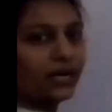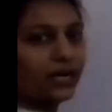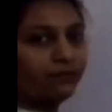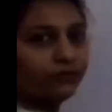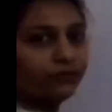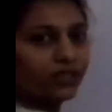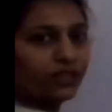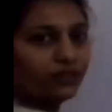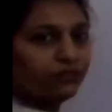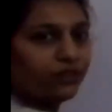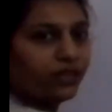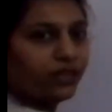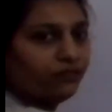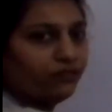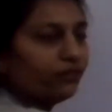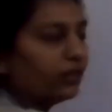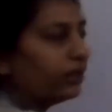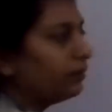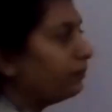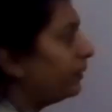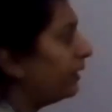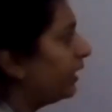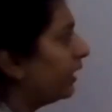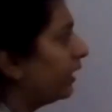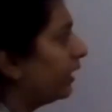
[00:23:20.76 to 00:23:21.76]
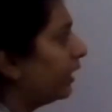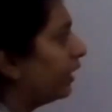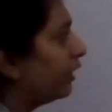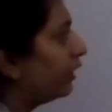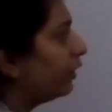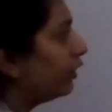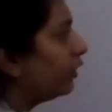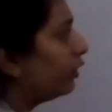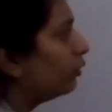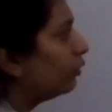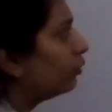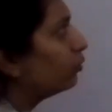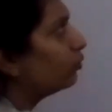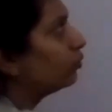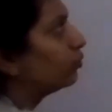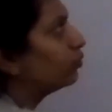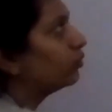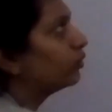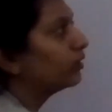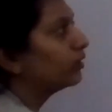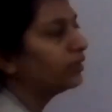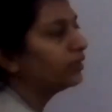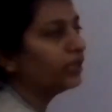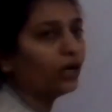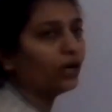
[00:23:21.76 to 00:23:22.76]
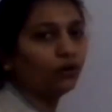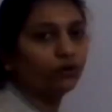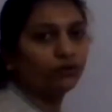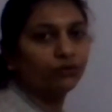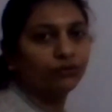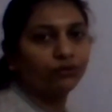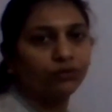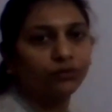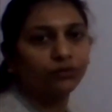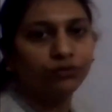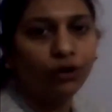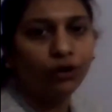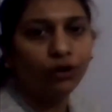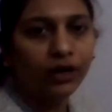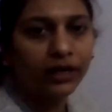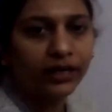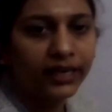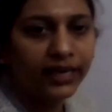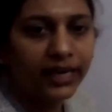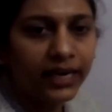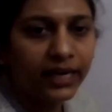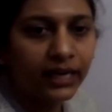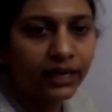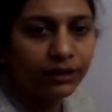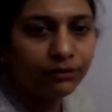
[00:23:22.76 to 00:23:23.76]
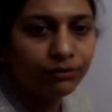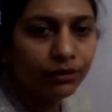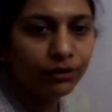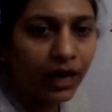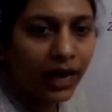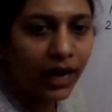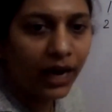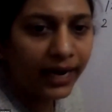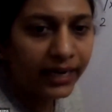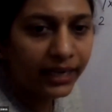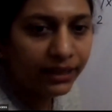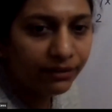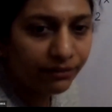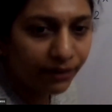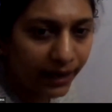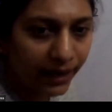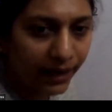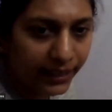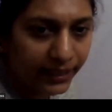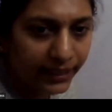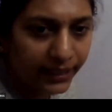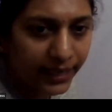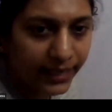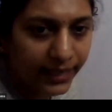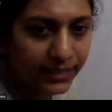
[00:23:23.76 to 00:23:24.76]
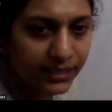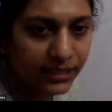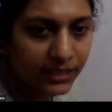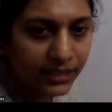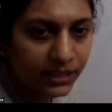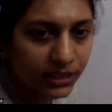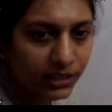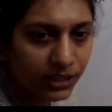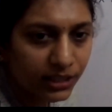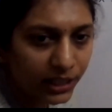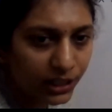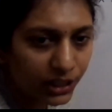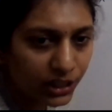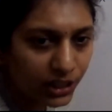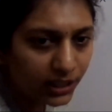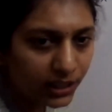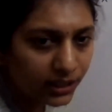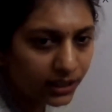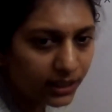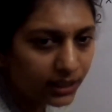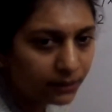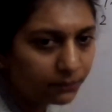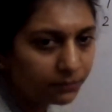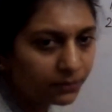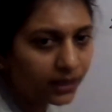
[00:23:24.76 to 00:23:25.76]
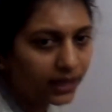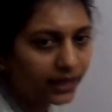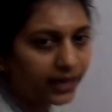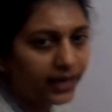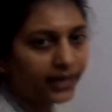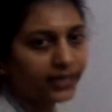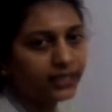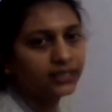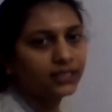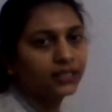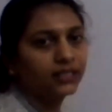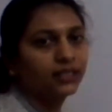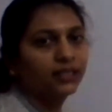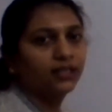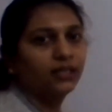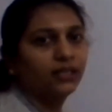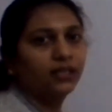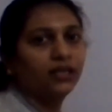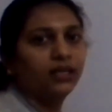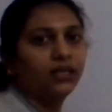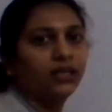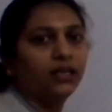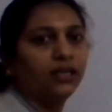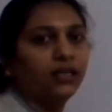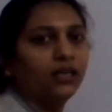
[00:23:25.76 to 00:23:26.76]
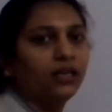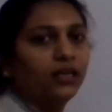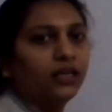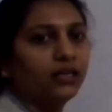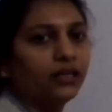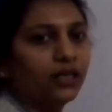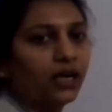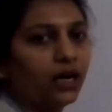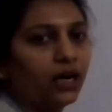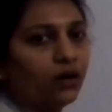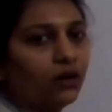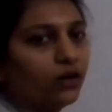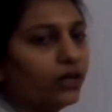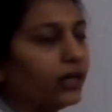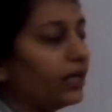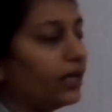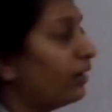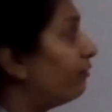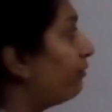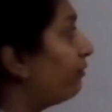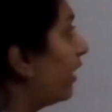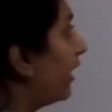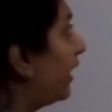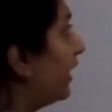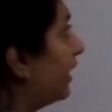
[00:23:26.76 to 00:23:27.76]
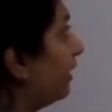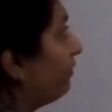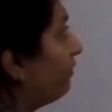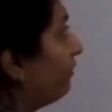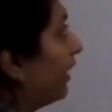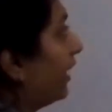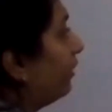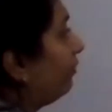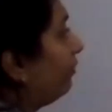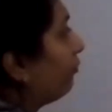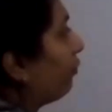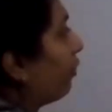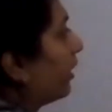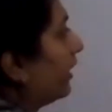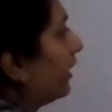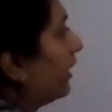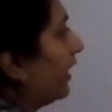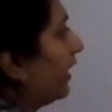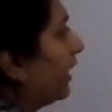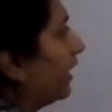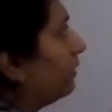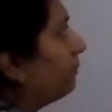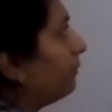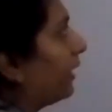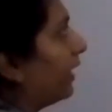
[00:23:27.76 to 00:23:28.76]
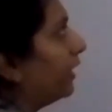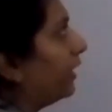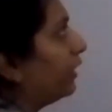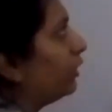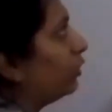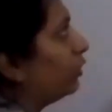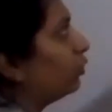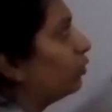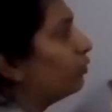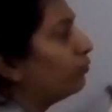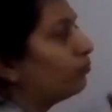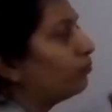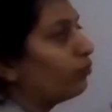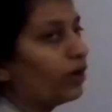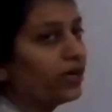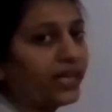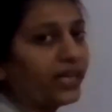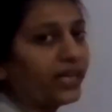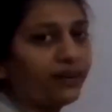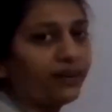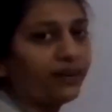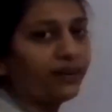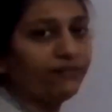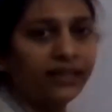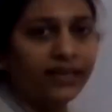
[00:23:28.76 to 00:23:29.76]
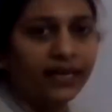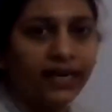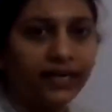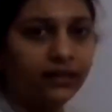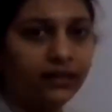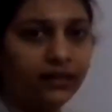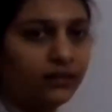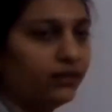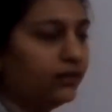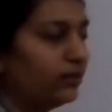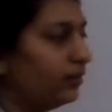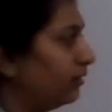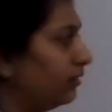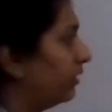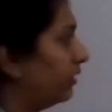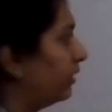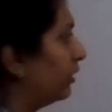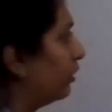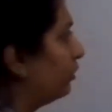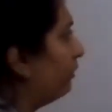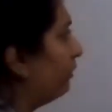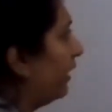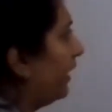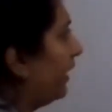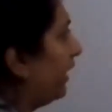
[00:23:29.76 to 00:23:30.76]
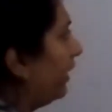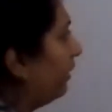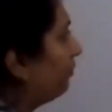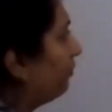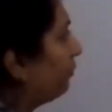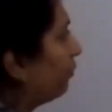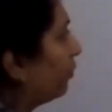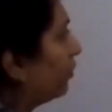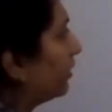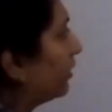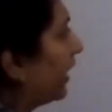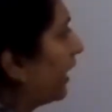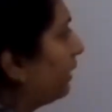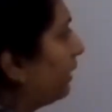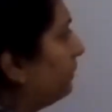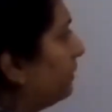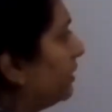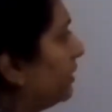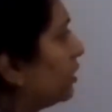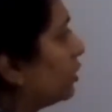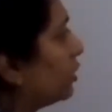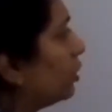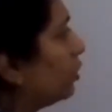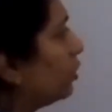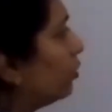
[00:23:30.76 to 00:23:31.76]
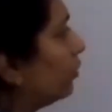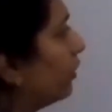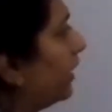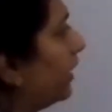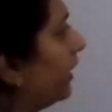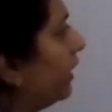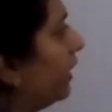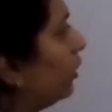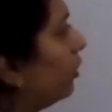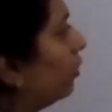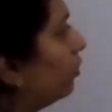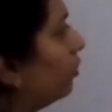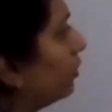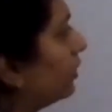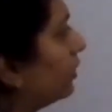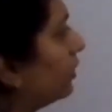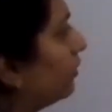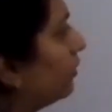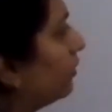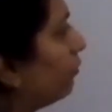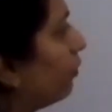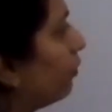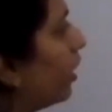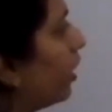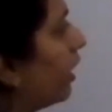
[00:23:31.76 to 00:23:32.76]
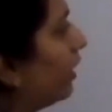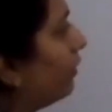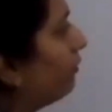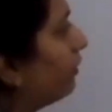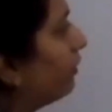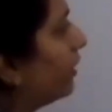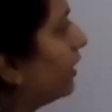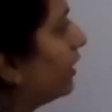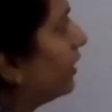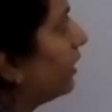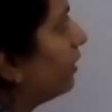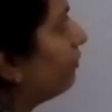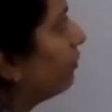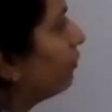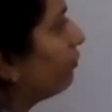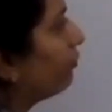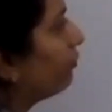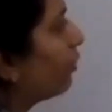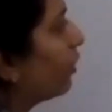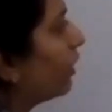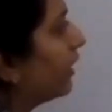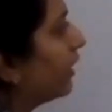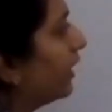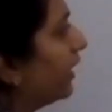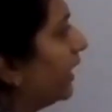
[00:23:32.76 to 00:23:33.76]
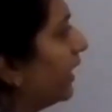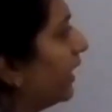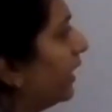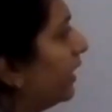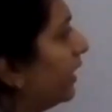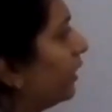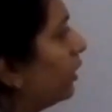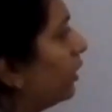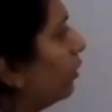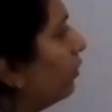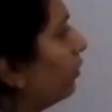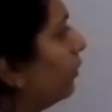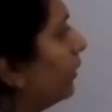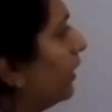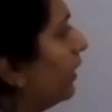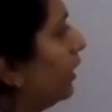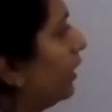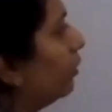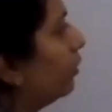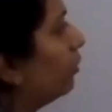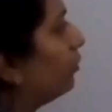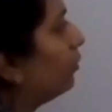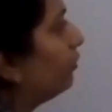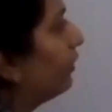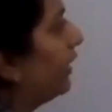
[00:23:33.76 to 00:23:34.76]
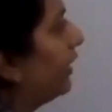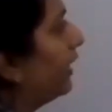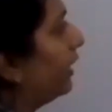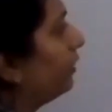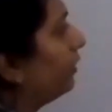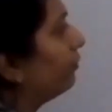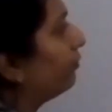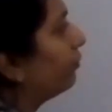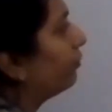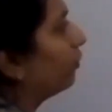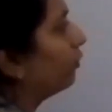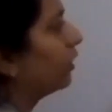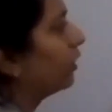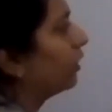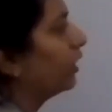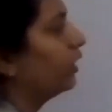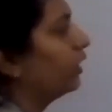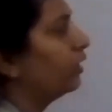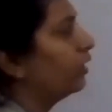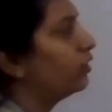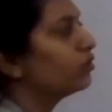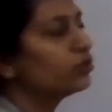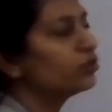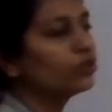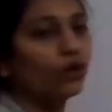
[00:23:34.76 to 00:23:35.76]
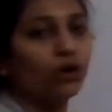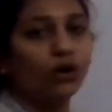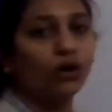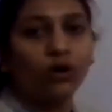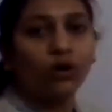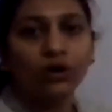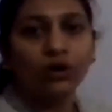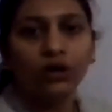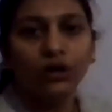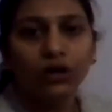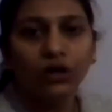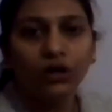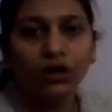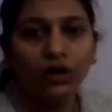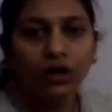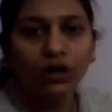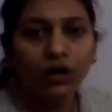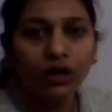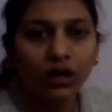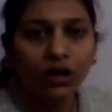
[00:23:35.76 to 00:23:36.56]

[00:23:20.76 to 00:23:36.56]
after 1 will be 2. Now, 48, if I divide, yes, Jashandeep, correct. Now, if I divide 48 by 2, what I will get? 24. That is 2 into what will give you 48? 2 into 24. So,